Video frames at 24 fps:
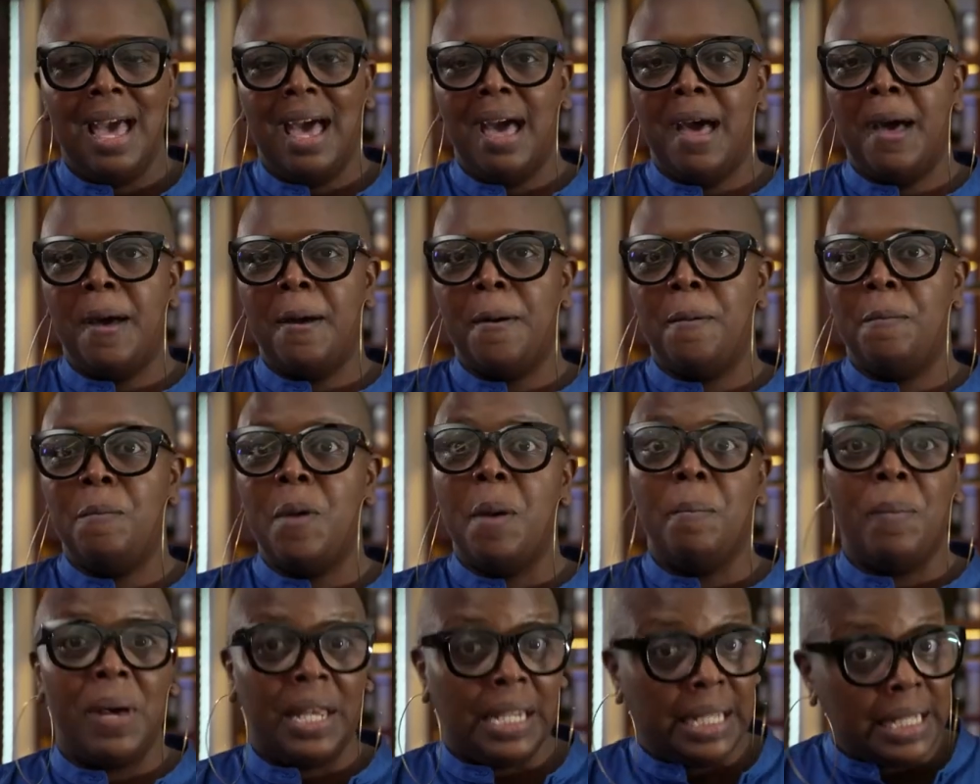um,
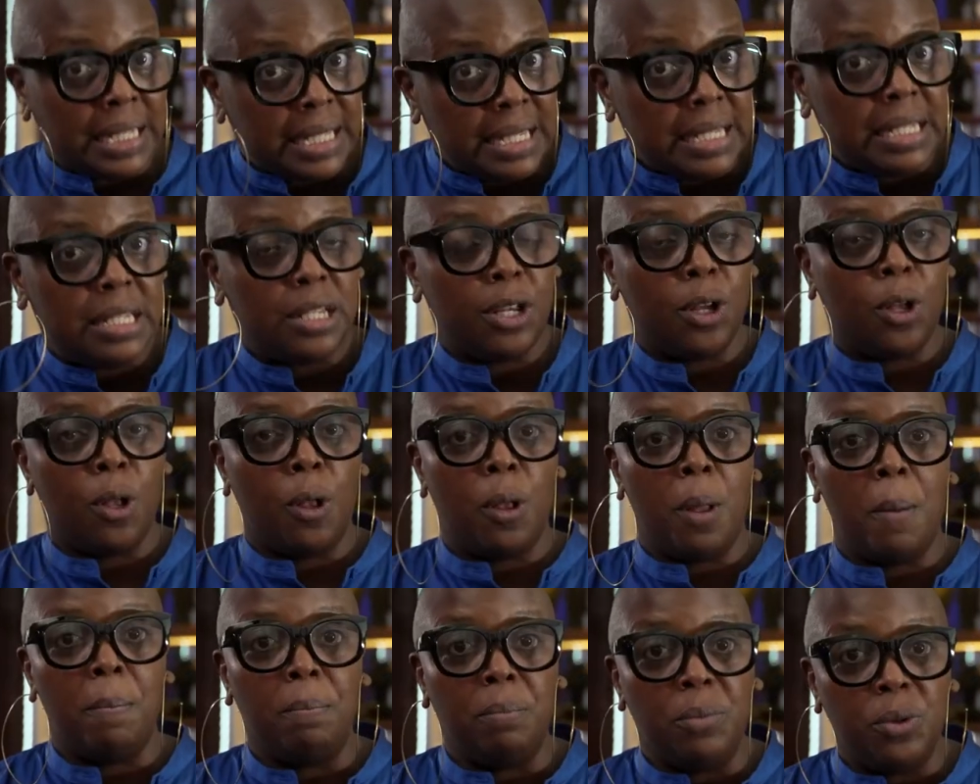but it's still
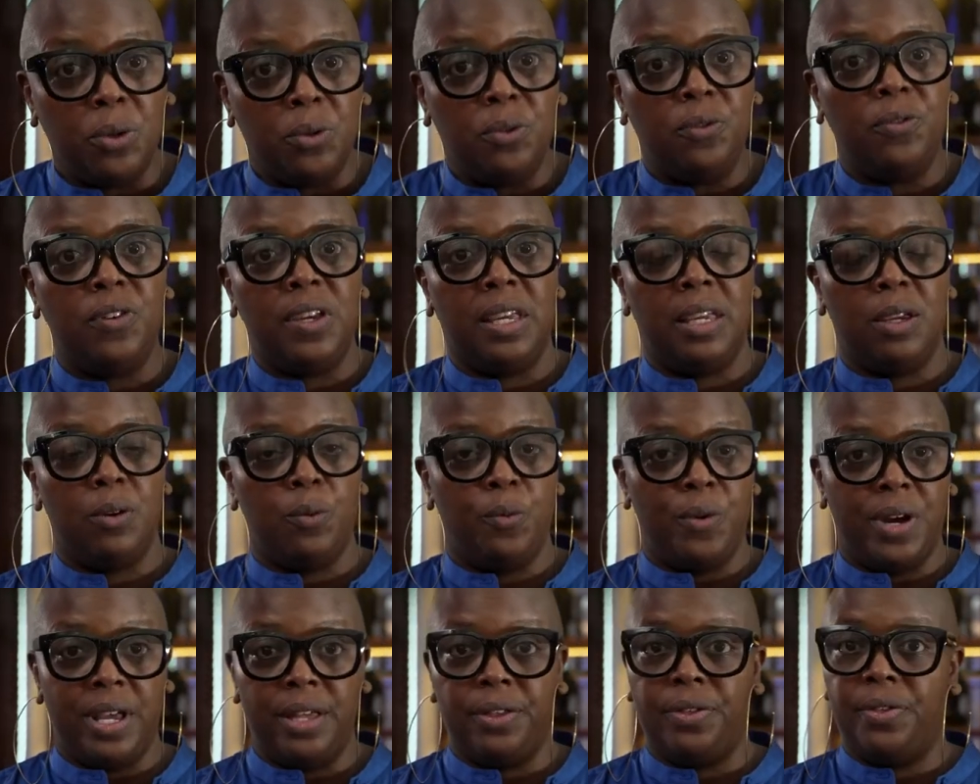moving
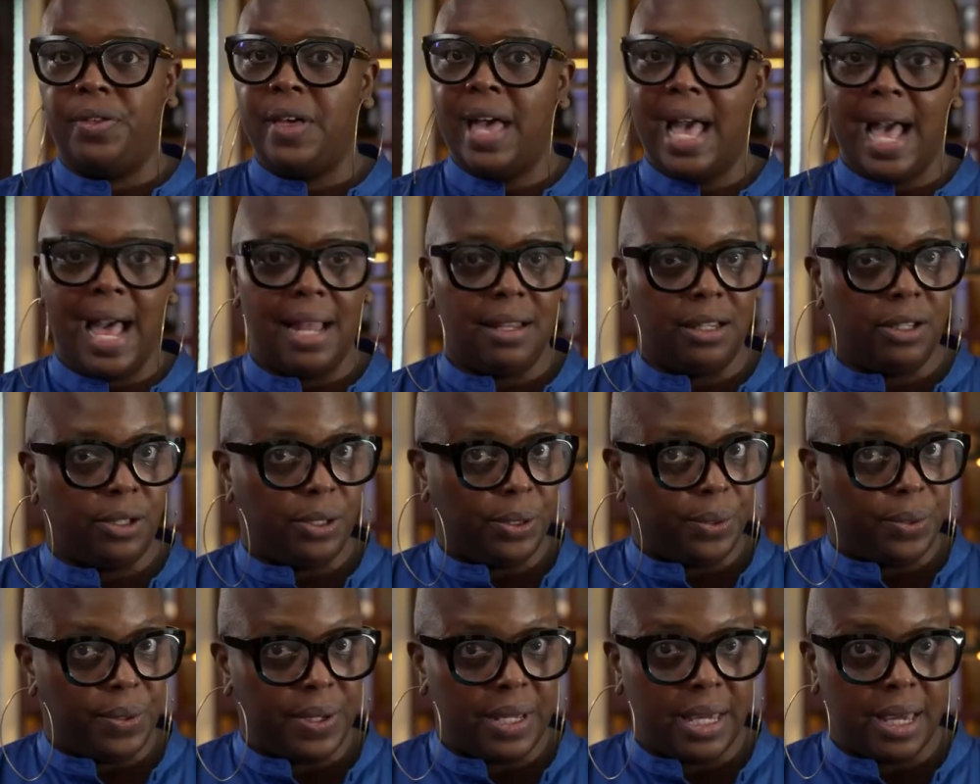with
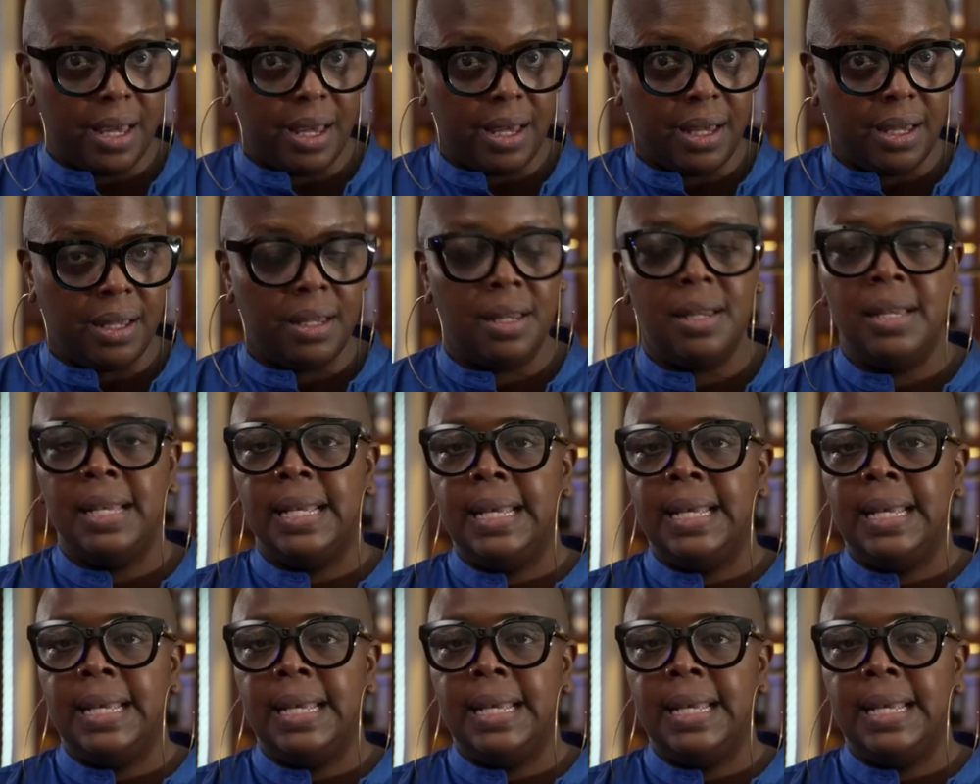Hallelujah,